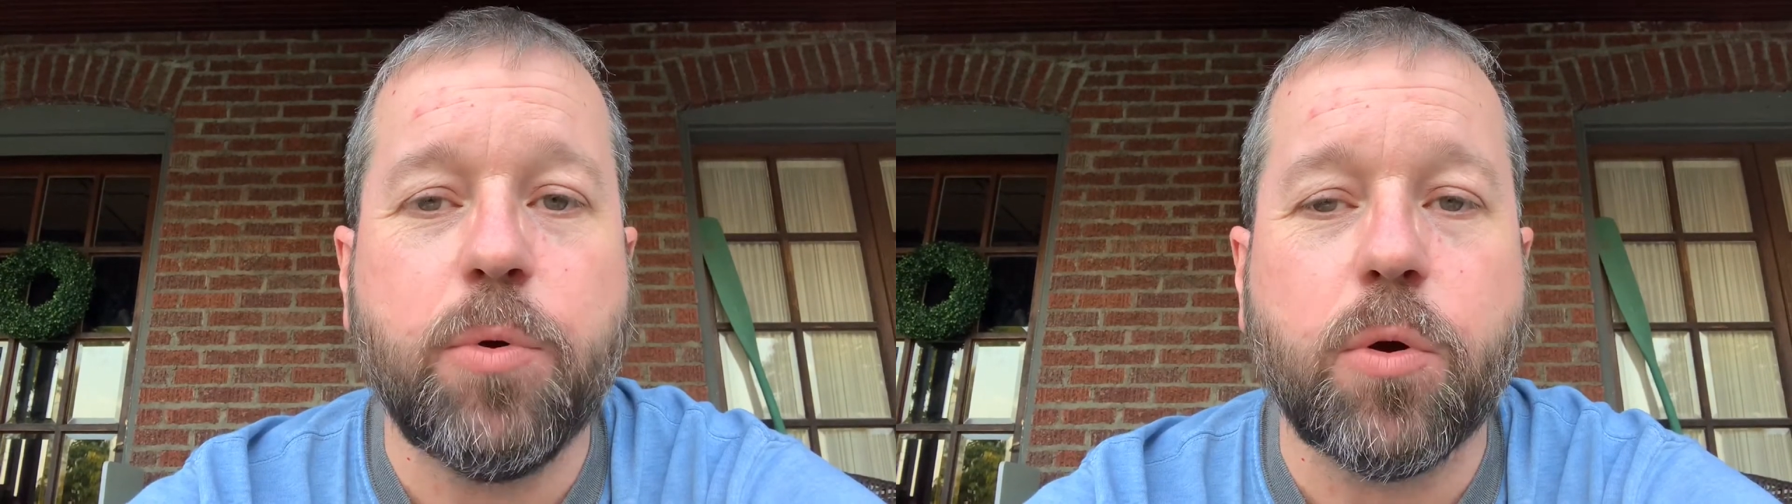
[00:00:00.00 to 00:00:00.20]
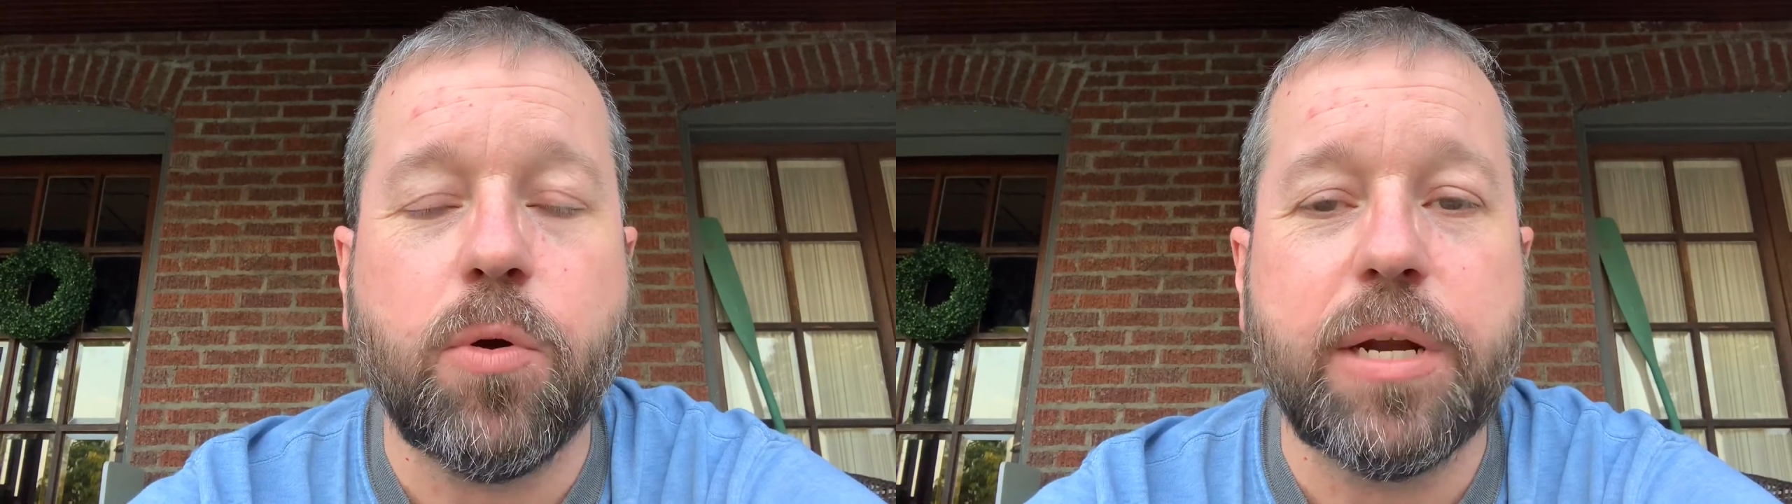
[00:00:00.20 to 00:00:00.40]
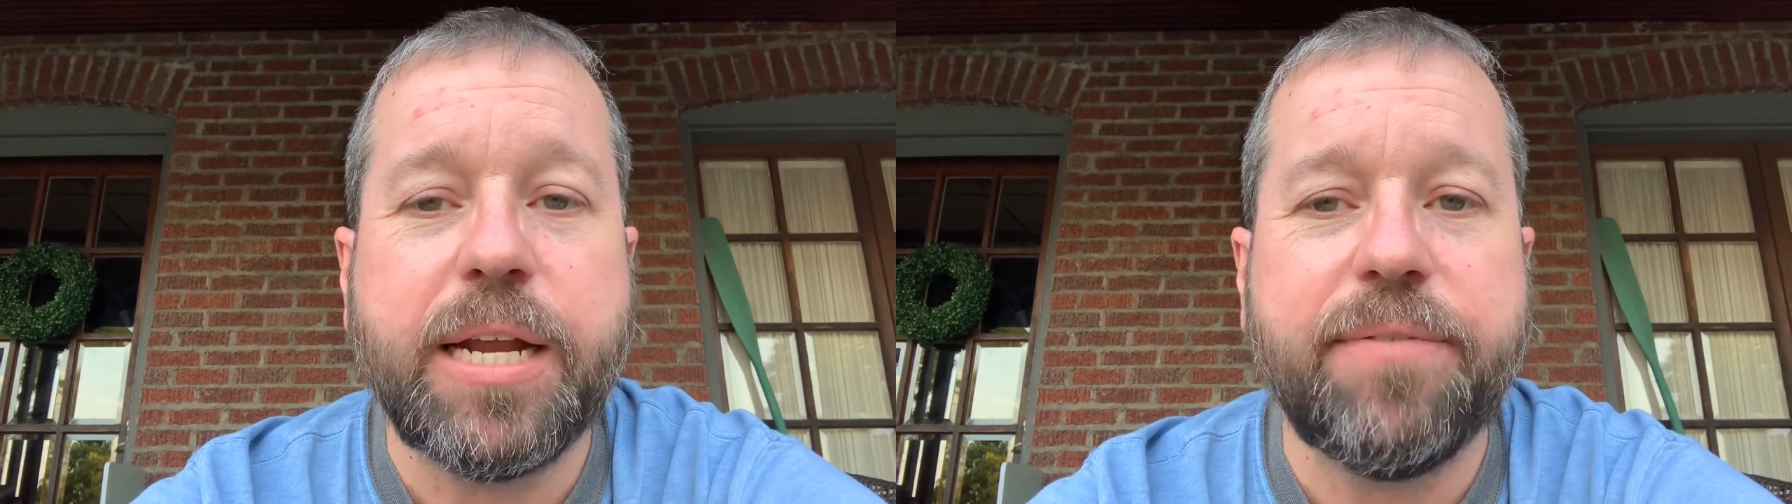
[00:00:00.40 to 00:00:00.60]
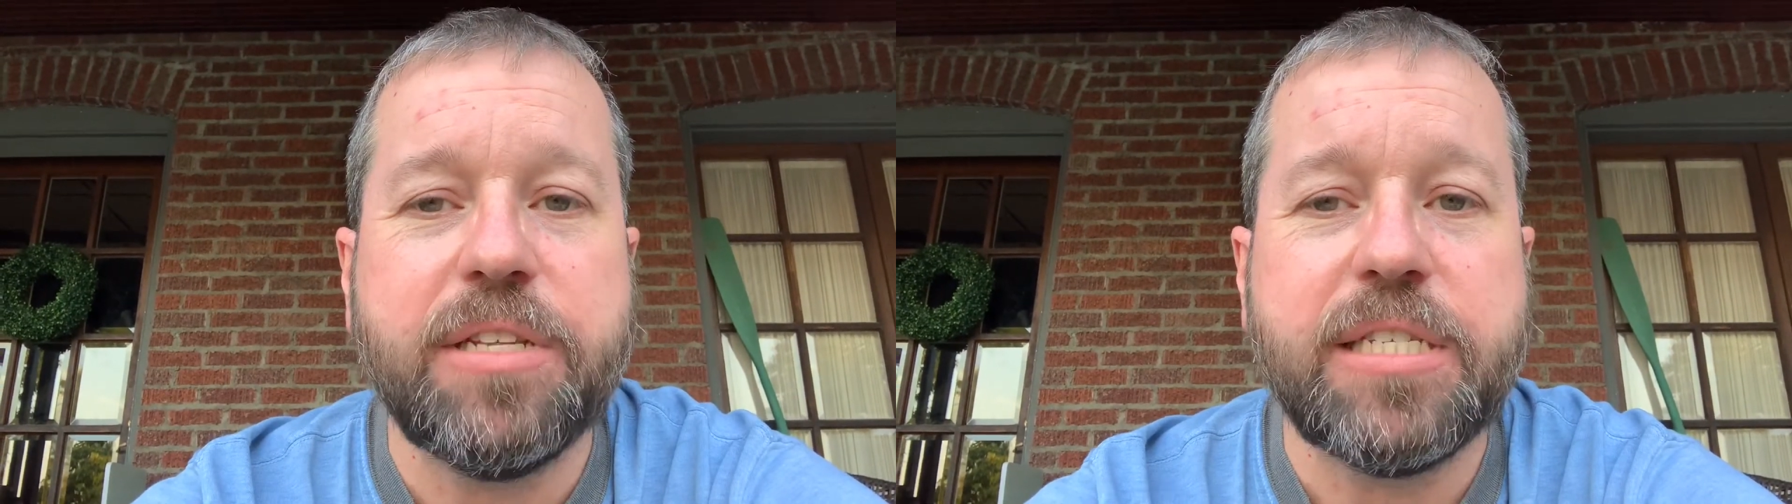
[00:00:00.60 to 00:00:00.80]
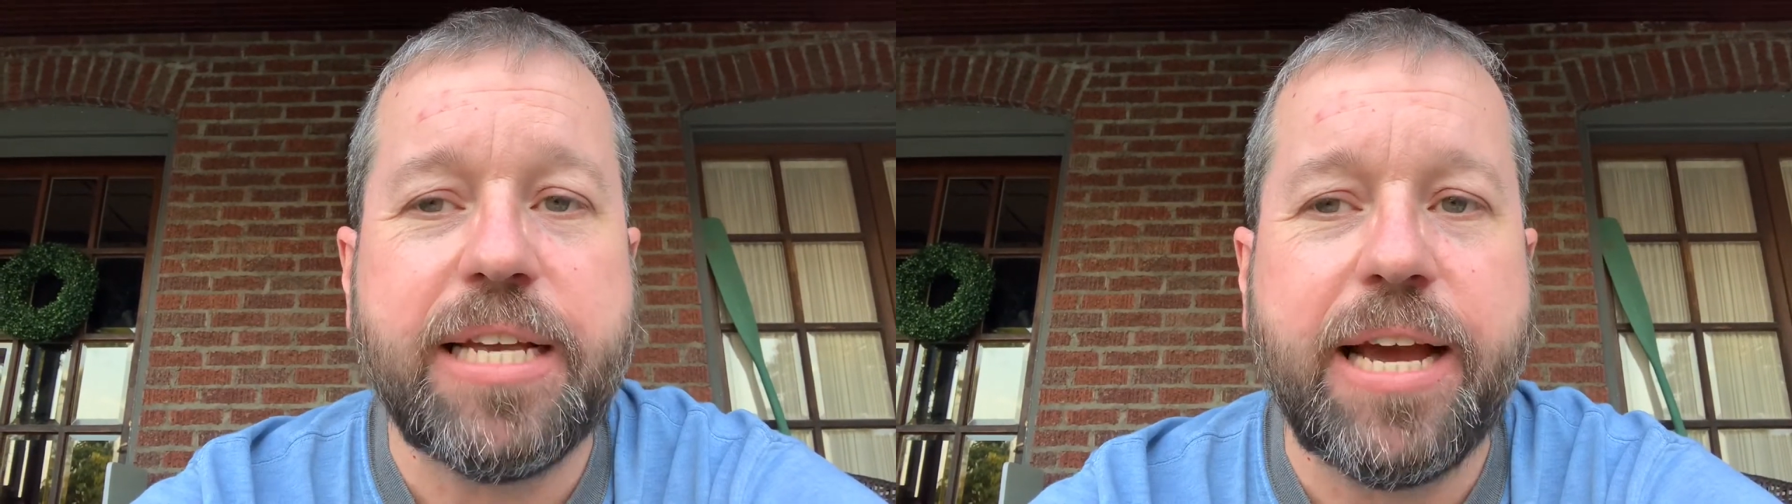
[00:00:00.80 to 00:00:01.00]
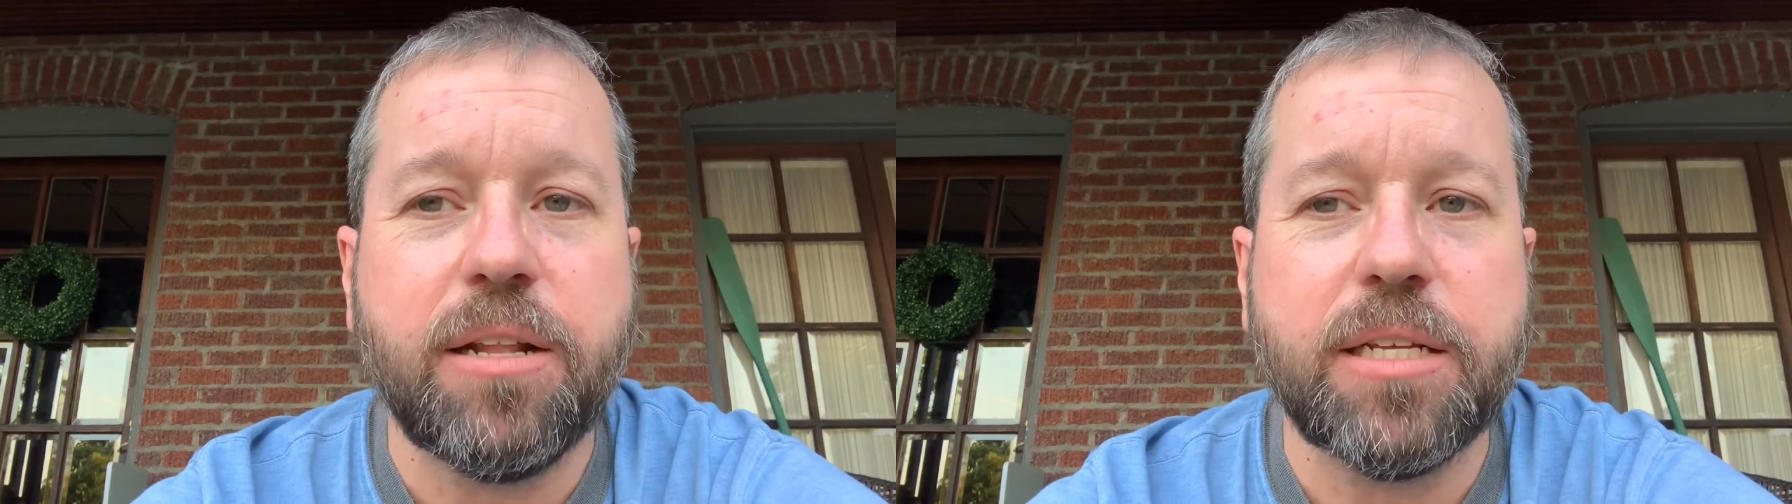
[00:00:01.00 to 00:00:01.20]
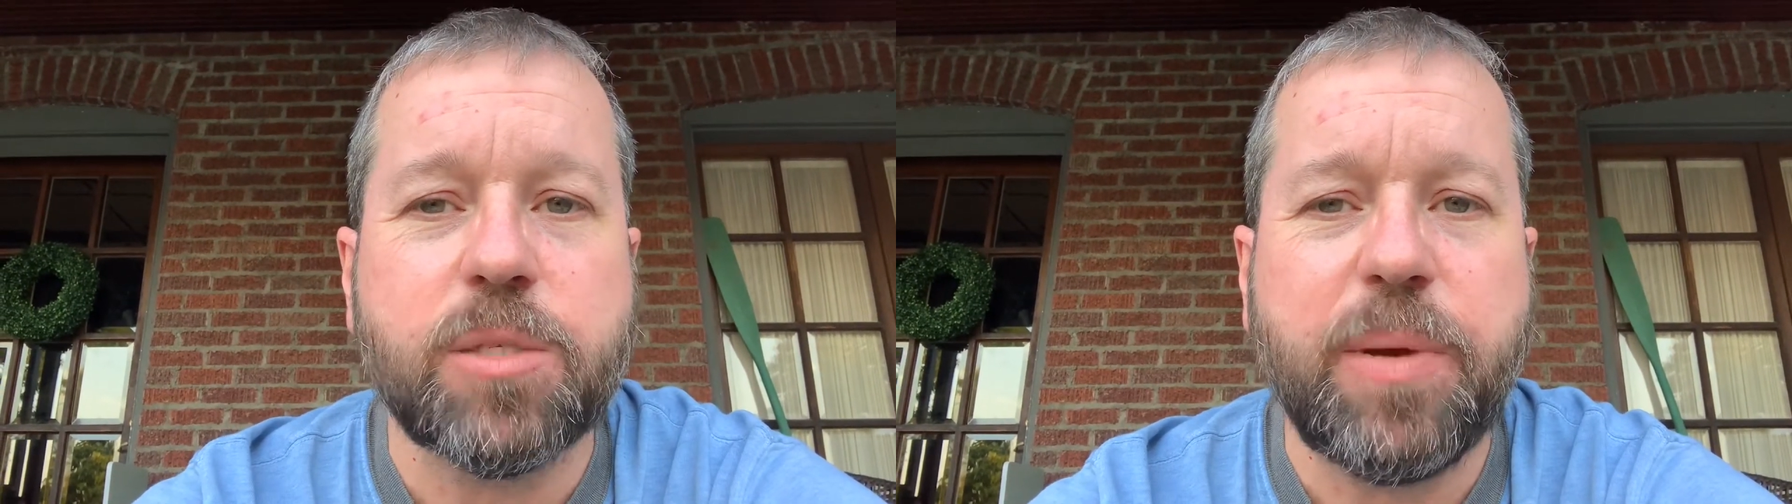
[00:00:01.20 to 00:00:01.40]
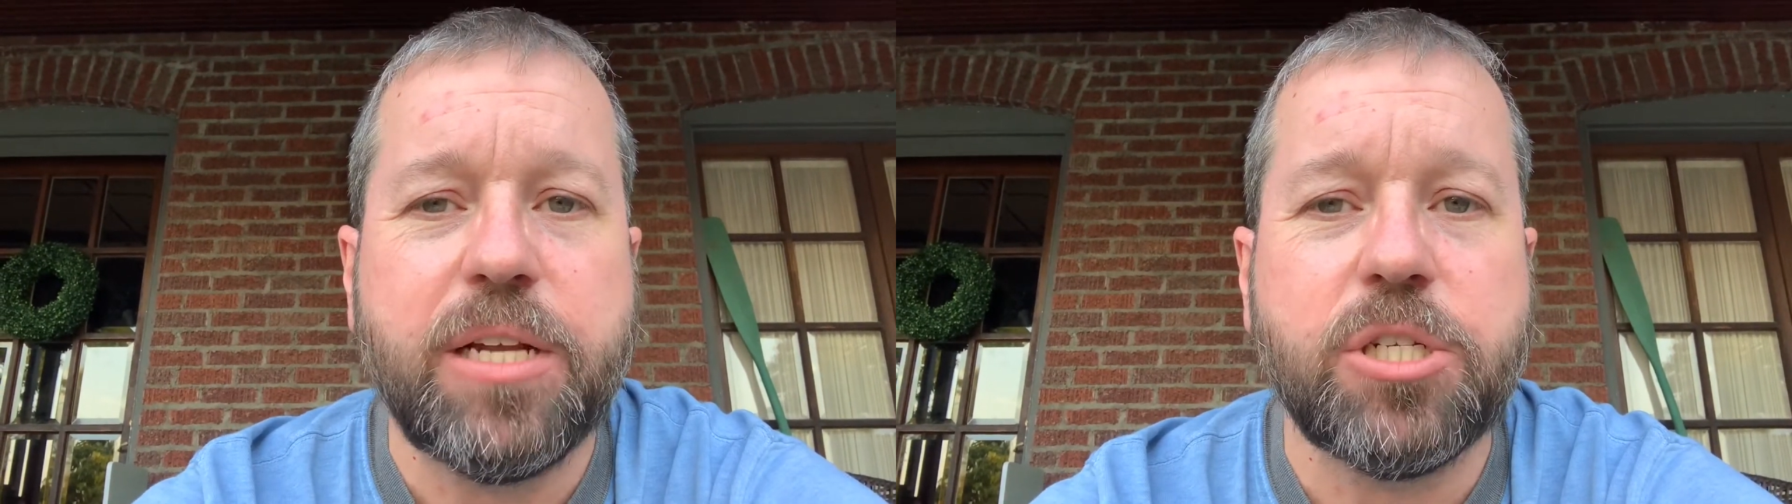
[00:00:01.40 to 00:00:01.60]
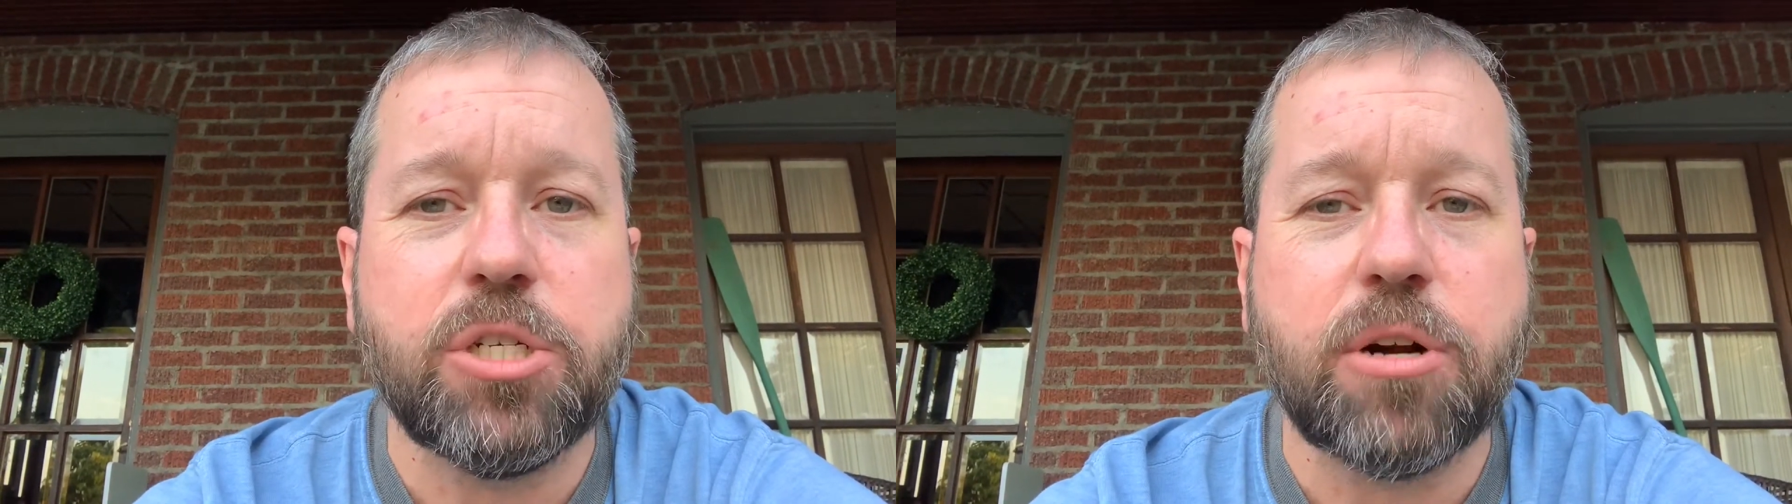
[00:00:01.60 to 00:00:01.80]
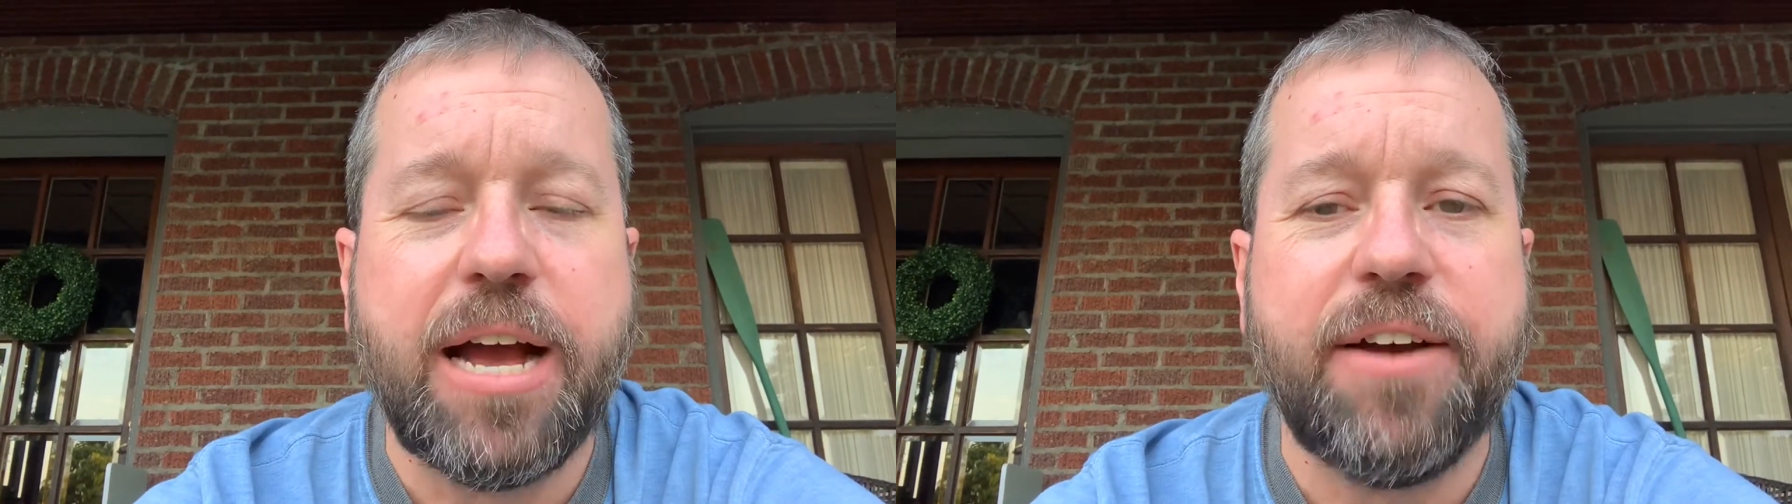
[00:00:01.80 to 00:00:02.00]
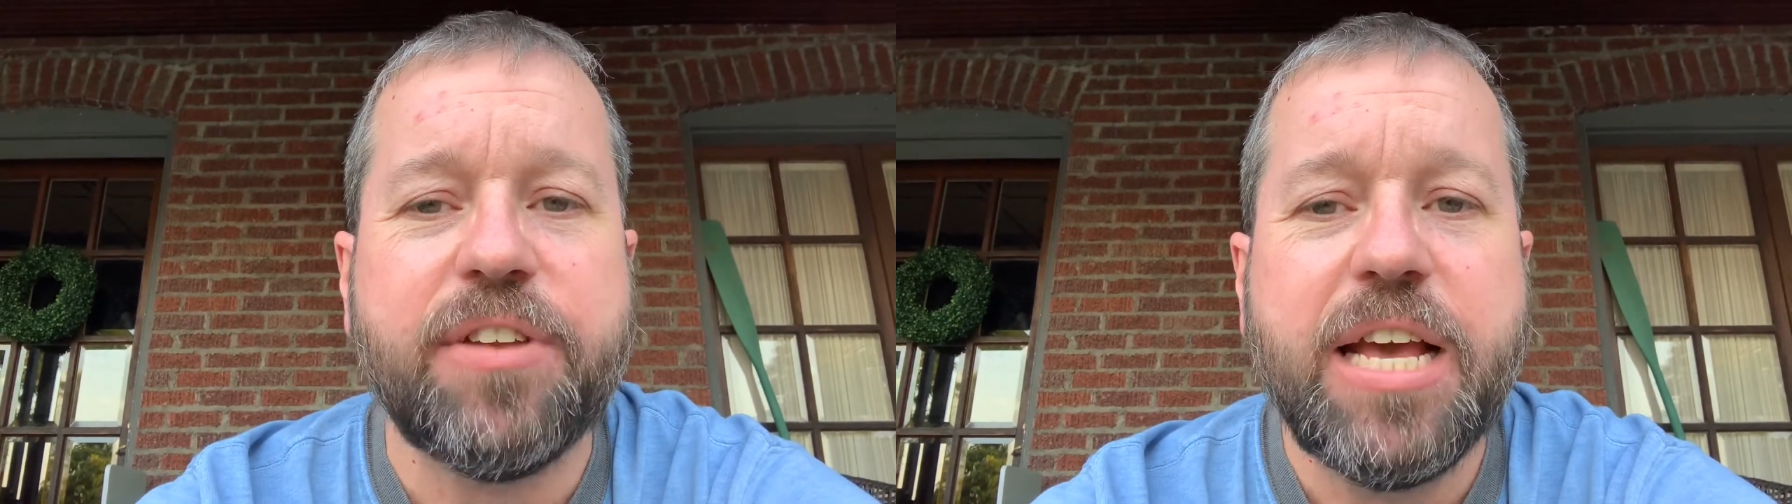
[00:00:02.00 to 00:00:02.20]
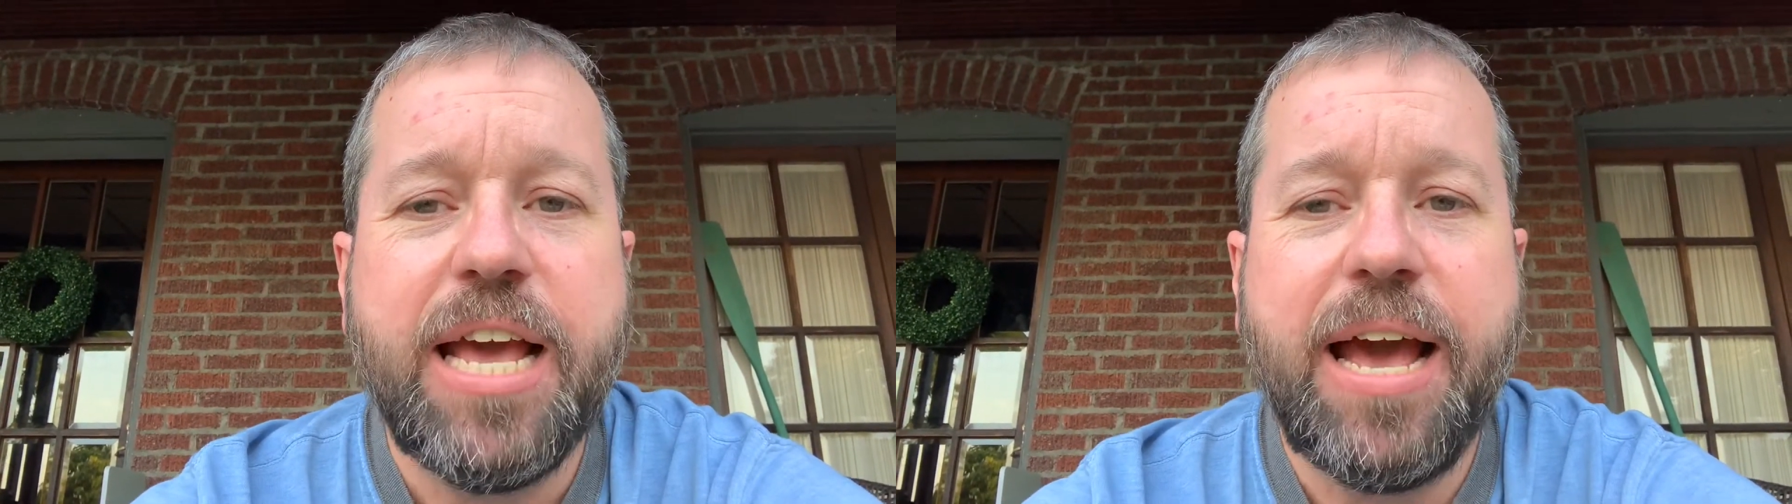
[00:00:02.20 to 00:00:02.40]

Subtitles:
you are going to have the Seattle expansion draft